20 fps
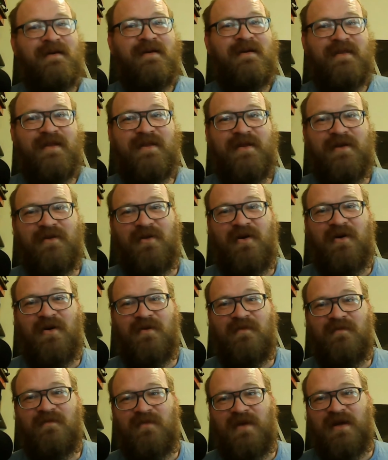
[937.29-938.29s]
then the
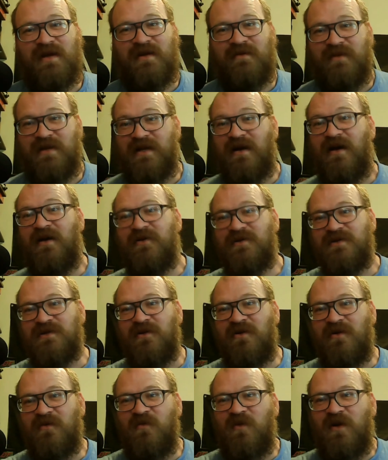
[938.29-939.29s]
alarm, my, my daughter's
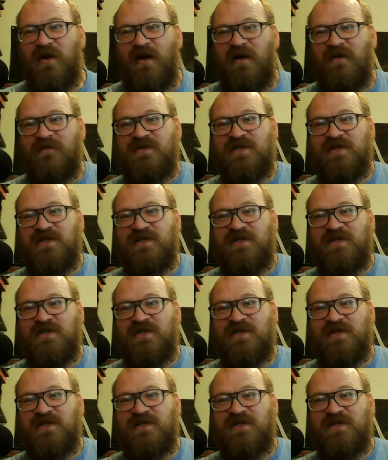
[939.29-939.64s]
alarm went off.